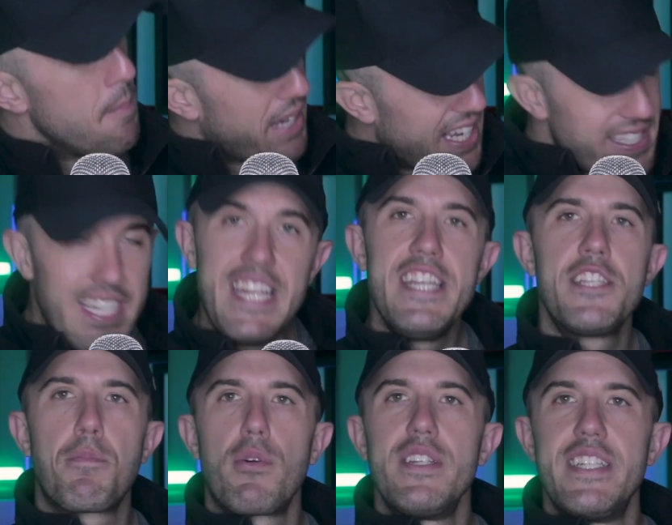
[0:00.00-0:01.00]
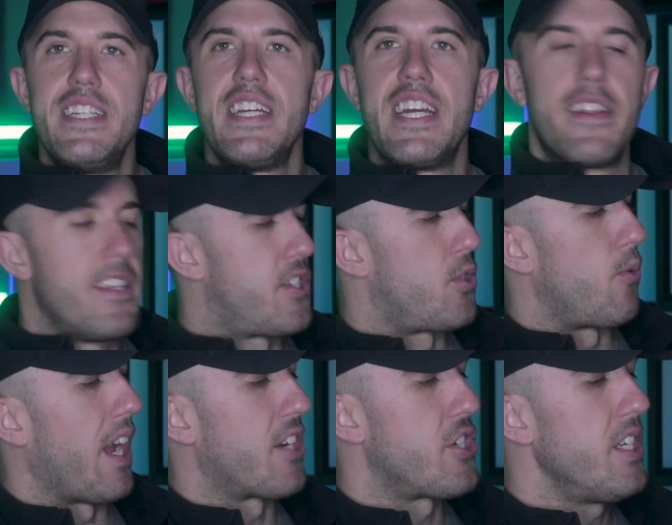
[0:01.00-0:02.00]
because it is printed in this
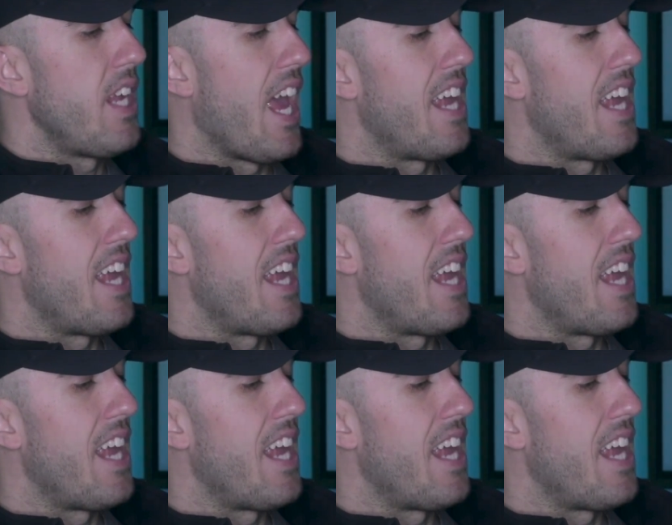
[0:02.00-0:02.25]
direction.